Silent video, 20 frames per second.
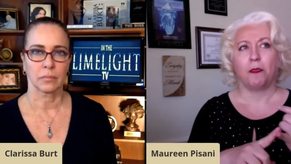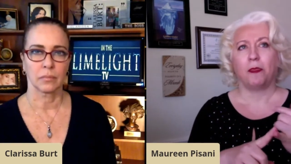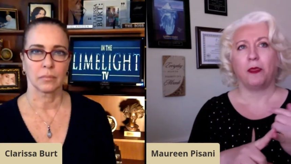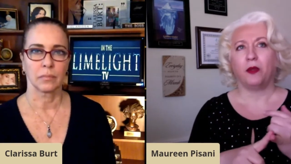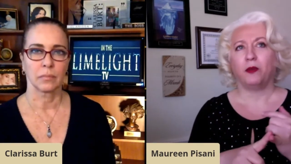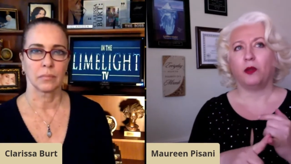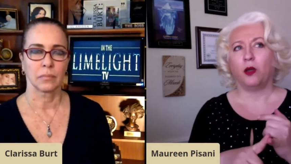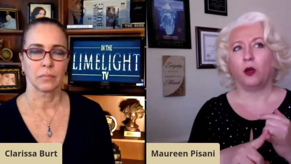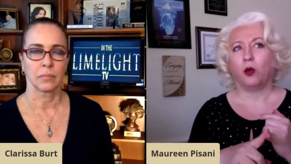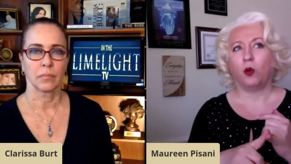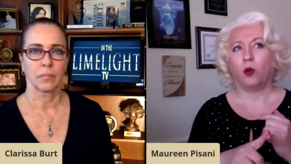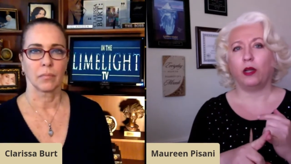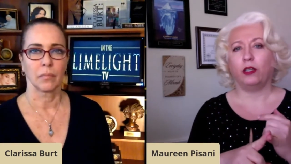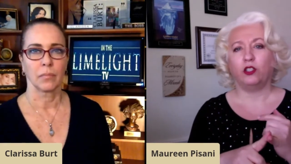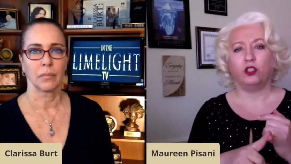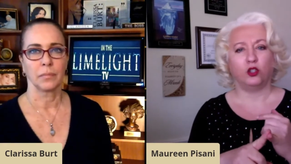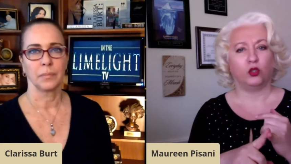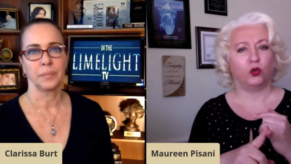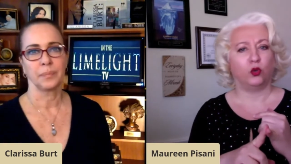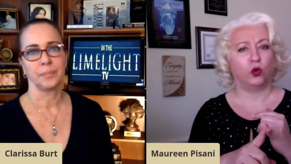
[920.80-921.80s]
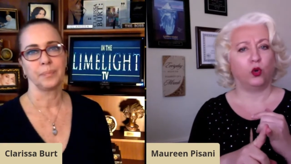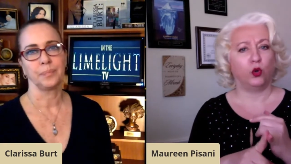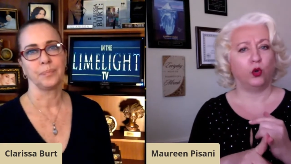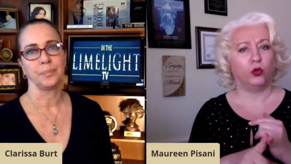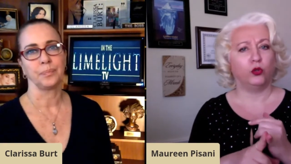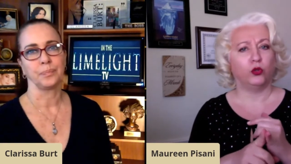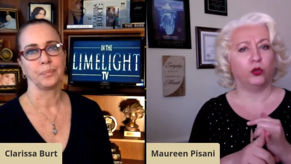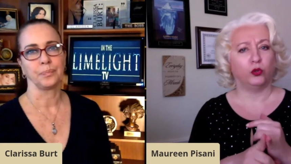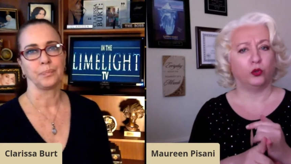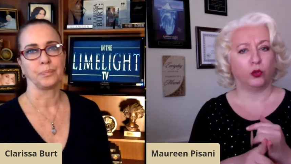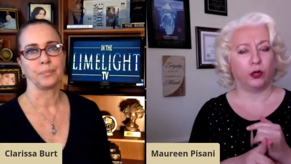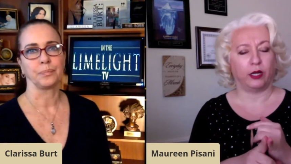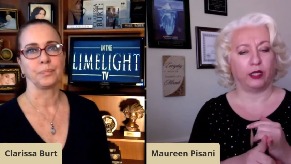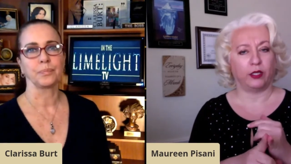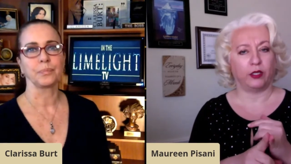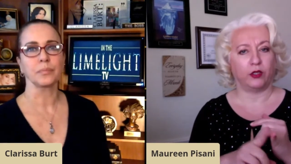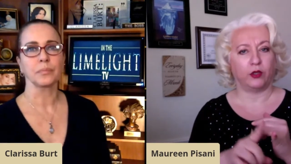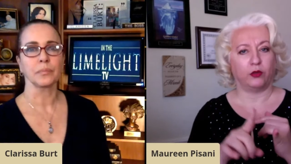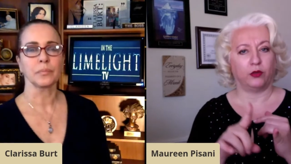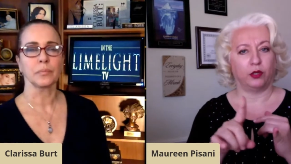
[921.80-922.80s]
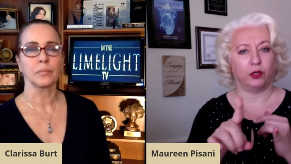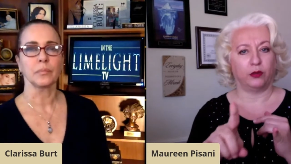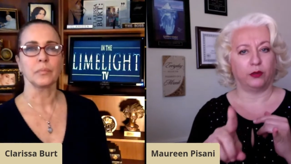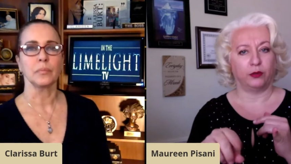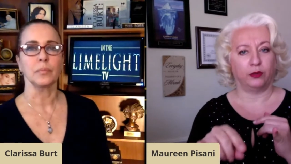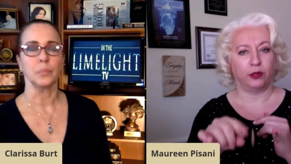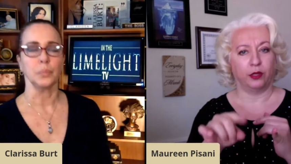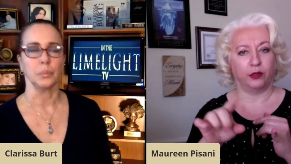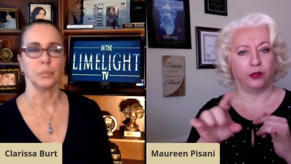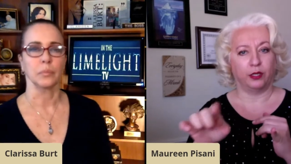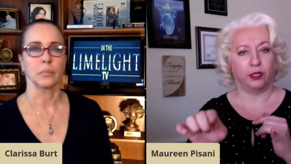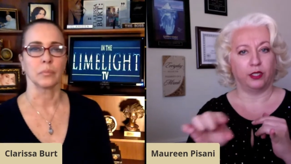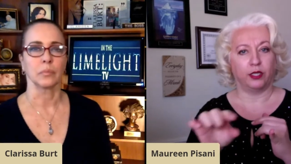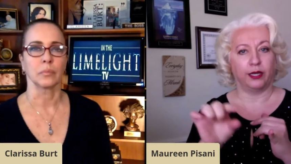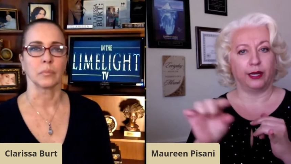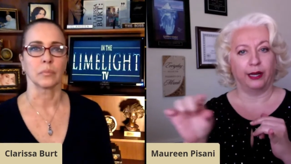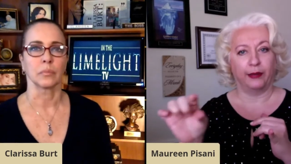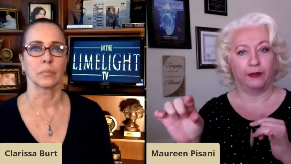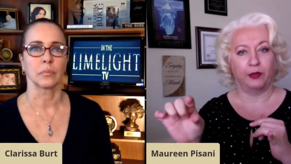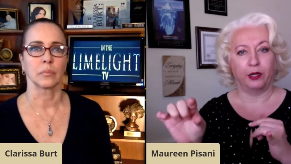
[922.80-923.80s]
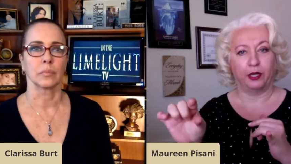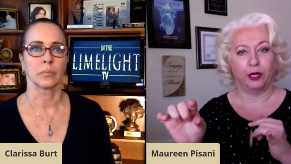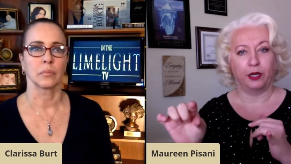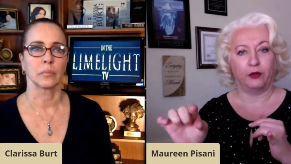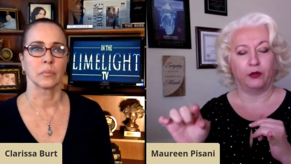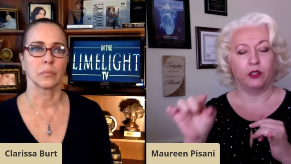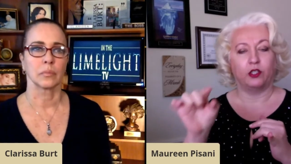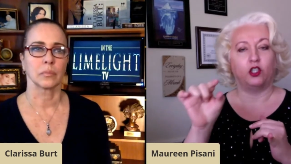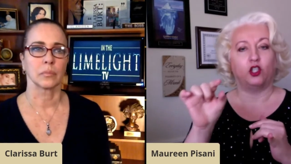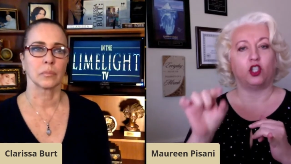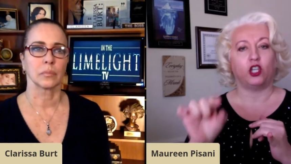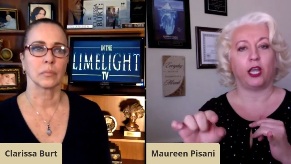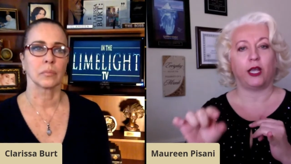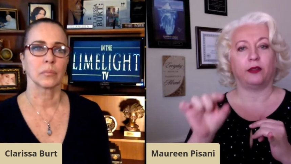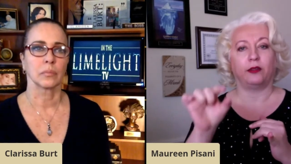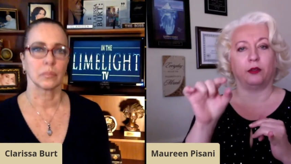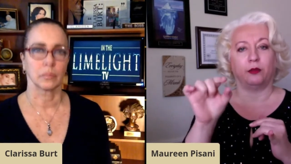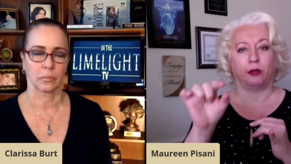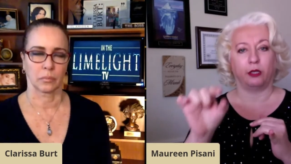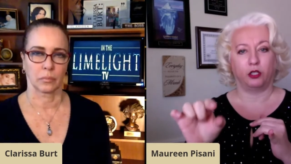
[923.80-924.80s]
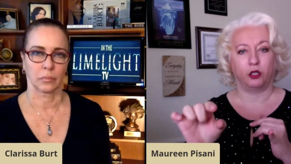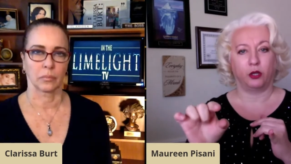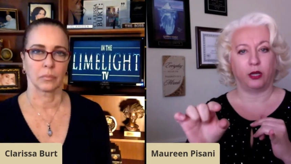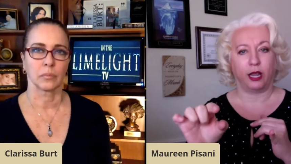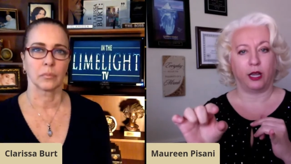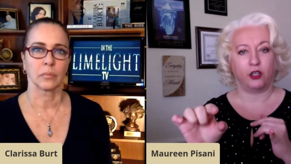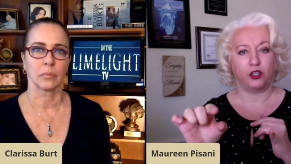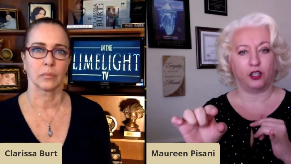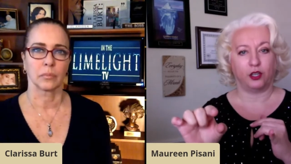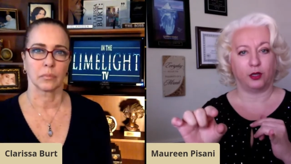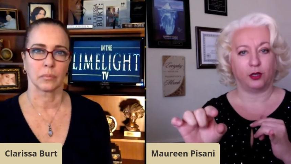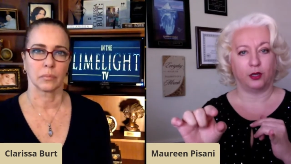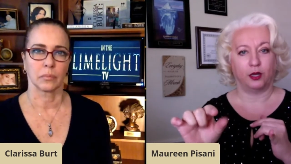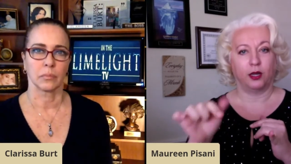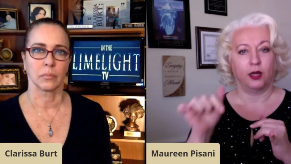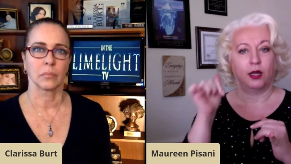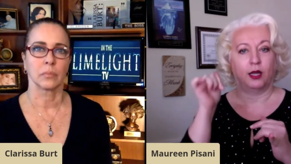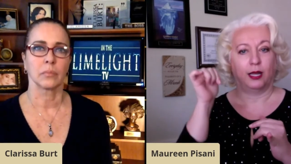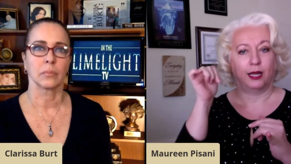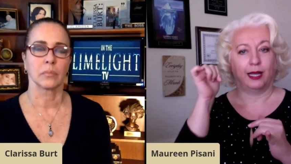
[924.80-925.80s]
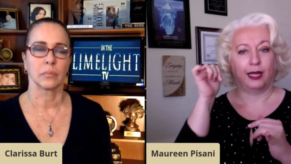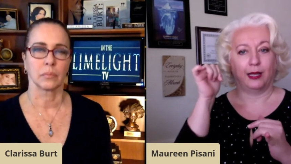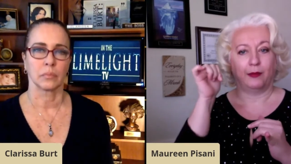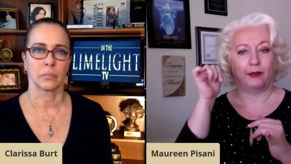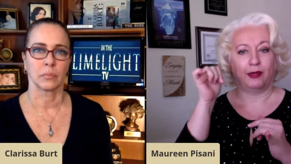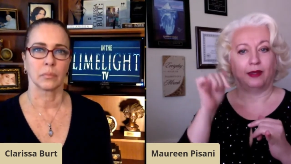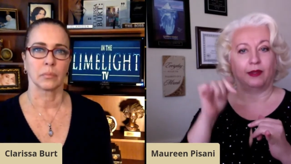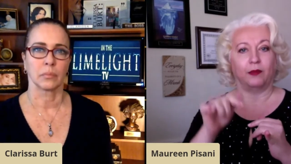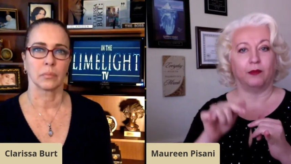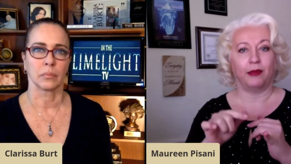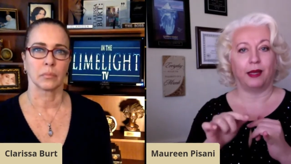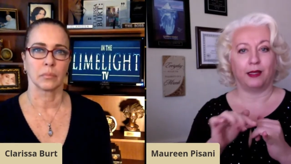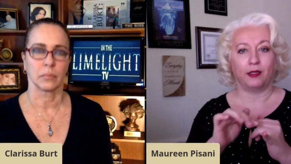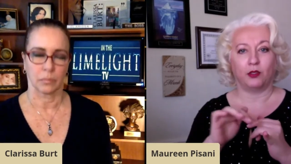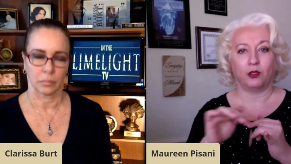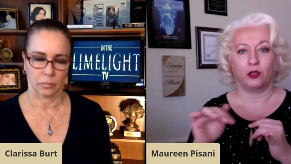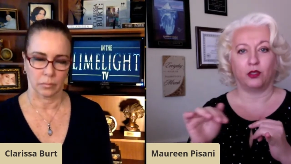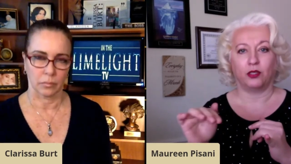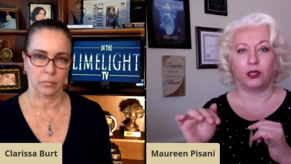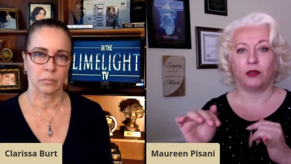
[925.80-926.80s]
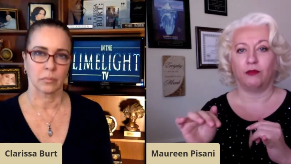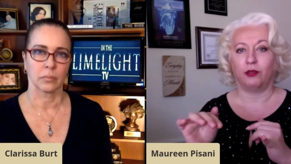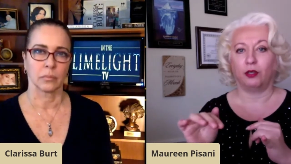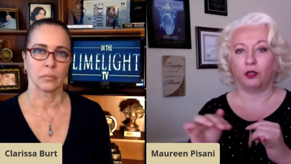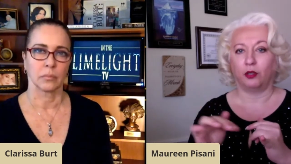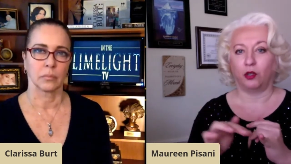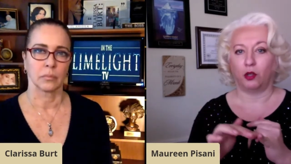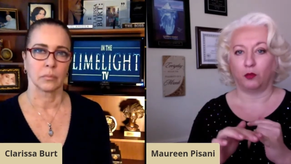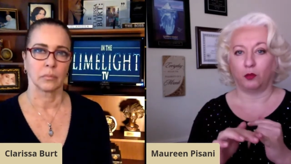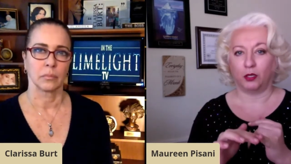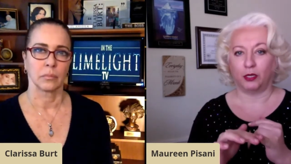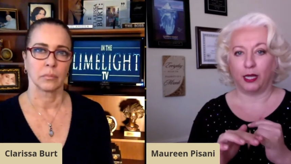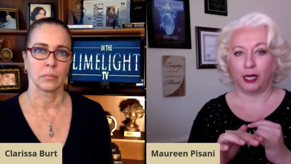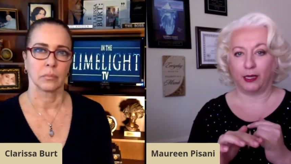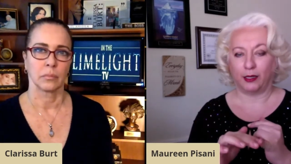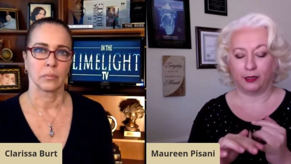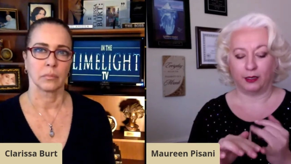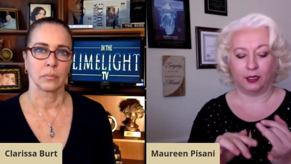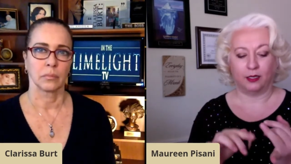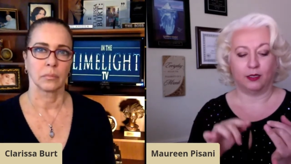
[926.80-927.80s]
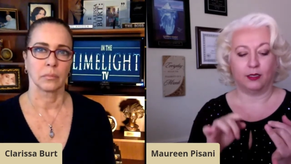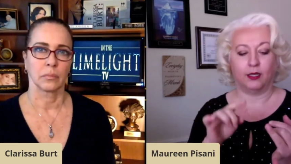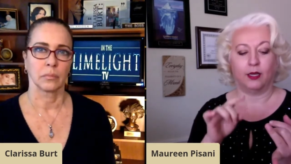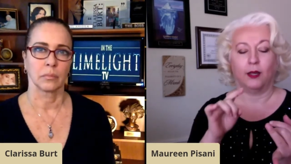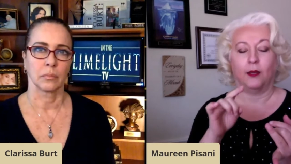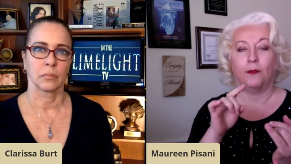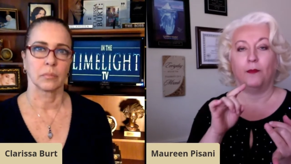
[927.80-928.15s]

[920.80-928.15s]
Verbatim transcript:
Speaker 1: They're not quite sure who to trust. So the, the disclaimer here is check their education. I'm at the master's level in all modalities.